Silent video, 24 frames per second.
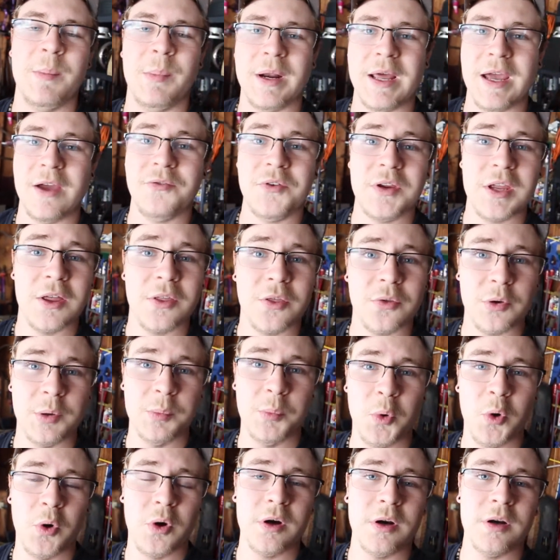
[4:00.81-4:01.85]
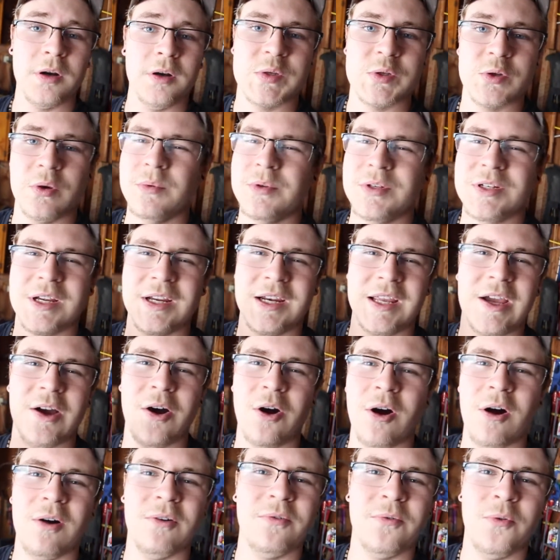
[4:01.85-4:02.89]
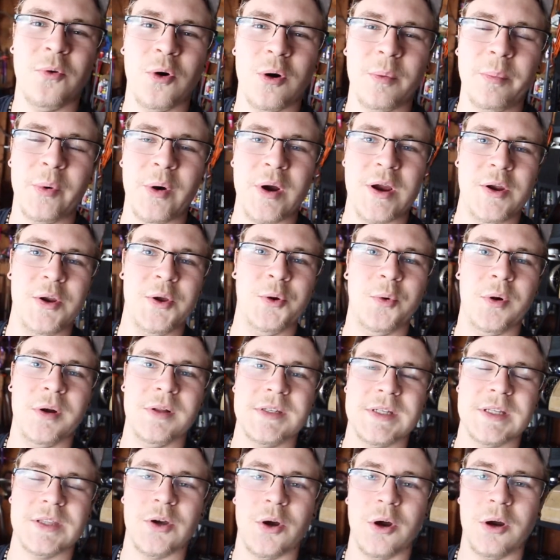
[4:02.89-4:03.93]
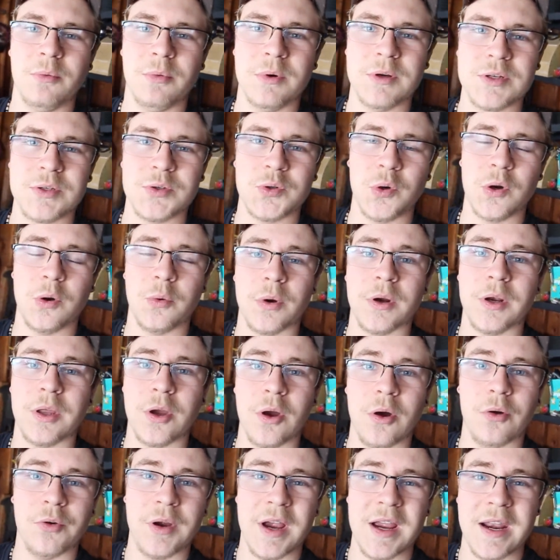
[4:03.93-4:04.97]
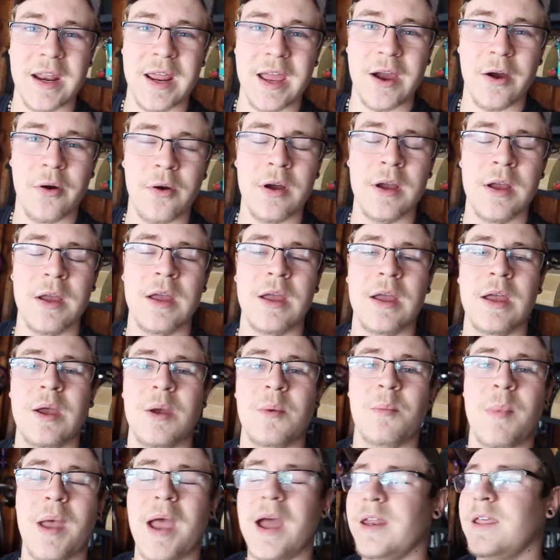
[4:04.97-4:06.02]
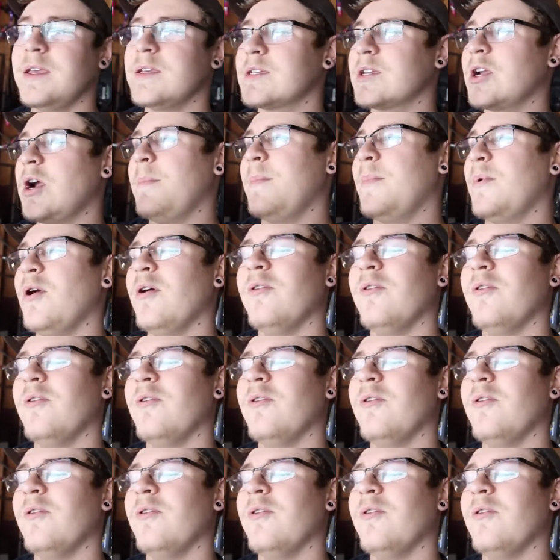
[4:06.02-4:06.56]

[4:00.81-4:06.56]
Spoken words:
but I have to get 3 more. So I'm just going to get all 4 brand new ones at the hardware store. We're going to go right now. Maddie is coming